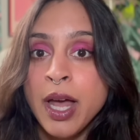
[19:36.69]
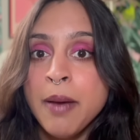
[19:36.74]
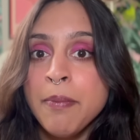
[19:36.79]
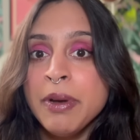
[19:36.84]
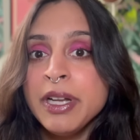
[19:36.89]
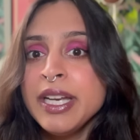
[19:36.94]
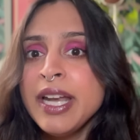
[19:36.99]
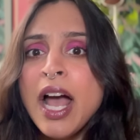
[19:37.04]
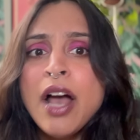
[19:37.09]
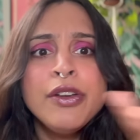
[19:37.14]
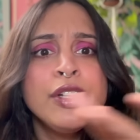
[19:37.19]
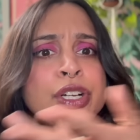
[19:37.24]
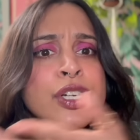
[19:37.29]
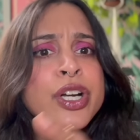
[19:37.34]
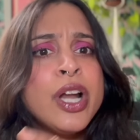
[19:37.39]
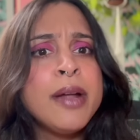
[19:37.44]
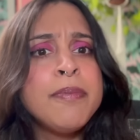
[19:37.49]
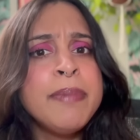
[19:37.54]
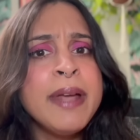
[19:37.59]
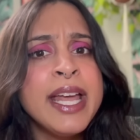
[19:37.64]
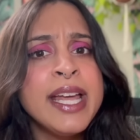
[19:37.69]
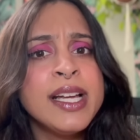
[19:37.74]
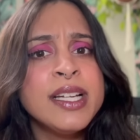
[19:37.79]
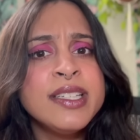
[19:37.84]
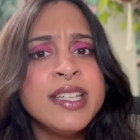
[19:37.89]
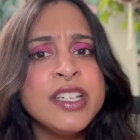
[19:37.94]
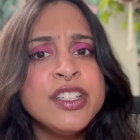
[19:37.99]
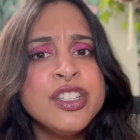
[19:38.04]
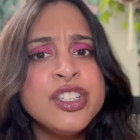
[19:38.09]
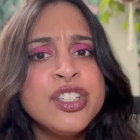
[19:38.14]
but now you're not paying
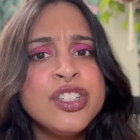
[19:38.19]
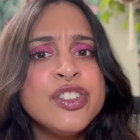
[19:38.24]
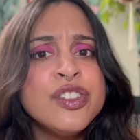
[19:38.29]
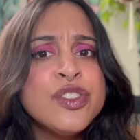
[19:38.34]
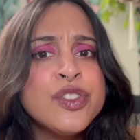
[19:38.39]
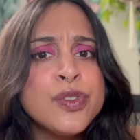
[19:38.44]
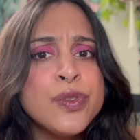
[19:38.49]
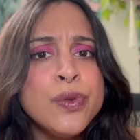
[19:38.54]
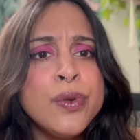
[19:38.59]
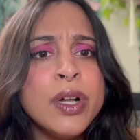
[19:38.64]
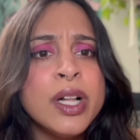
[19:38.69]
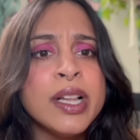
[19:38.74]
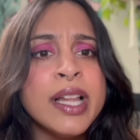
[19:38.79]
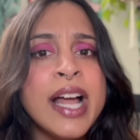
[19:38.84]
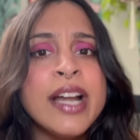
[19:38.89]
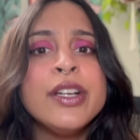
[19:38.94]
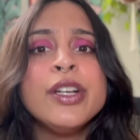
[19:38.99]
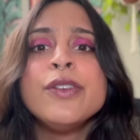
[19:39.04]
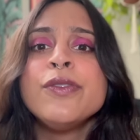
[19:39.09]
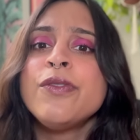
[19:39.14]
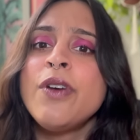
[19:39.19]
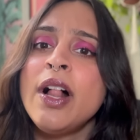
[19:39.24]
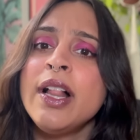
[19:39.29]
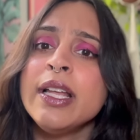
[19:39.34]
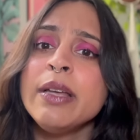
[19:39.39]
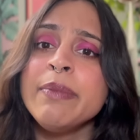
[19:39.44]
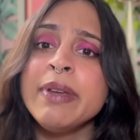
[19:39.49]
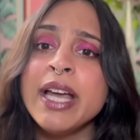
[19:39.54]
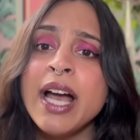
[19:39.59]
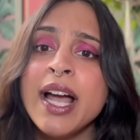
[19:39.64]
attention to school and you're
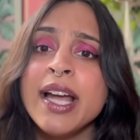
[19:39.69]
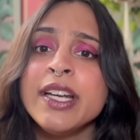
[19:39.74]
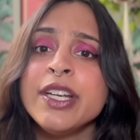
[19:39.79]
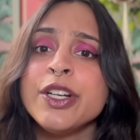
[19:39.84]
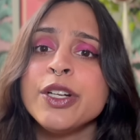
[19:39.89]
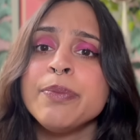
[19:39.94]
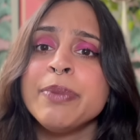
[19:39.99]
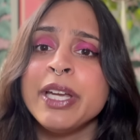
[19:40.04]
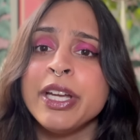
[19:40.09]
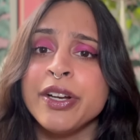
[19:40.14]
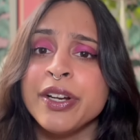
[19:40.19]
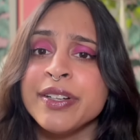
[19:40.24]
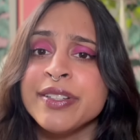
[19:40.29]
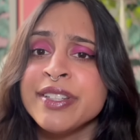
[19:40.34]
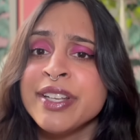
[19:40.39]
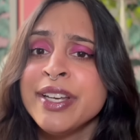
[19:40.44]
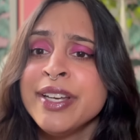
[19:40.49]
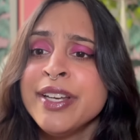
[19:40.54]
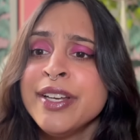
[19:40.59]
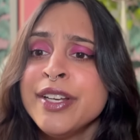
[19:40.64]
falling behind your peers.